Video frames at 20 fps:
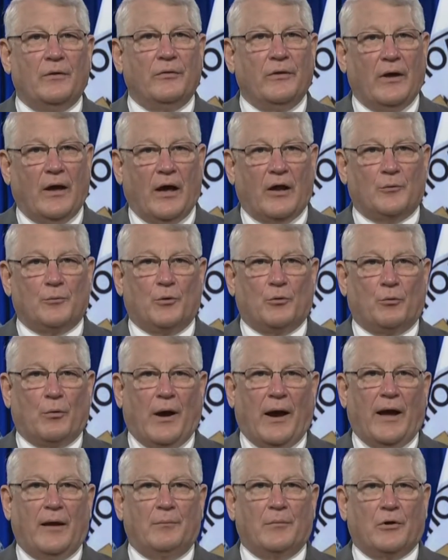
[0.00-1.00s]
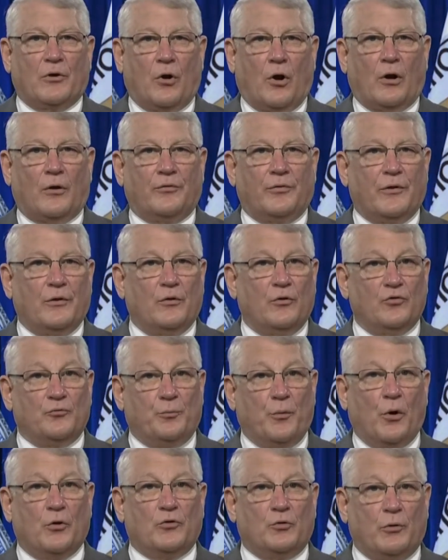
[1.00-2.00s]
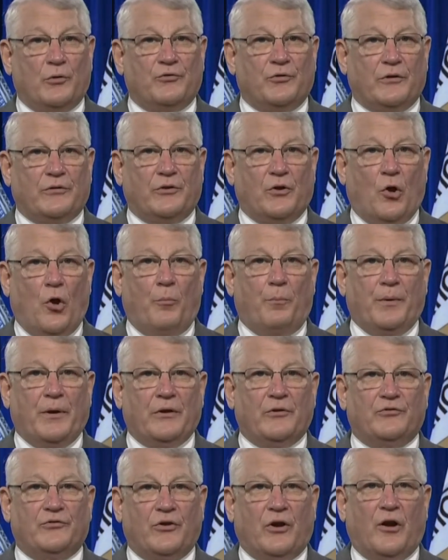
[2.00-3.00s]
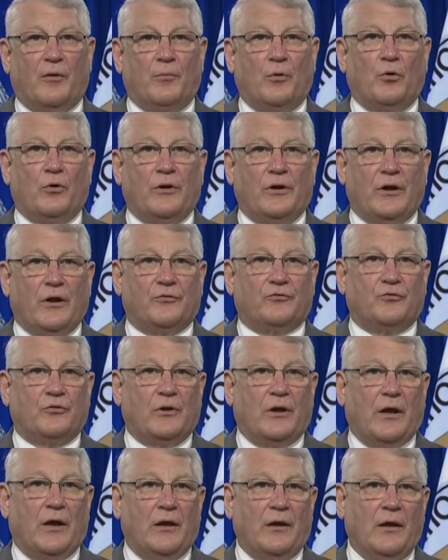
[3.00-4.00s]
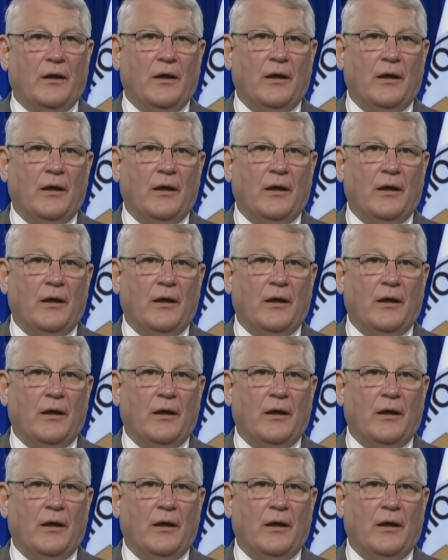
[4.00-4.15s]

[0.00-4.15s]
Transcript: the Honorable Ryan McCarthy, who spoke to us at the opening ceremony yesterday,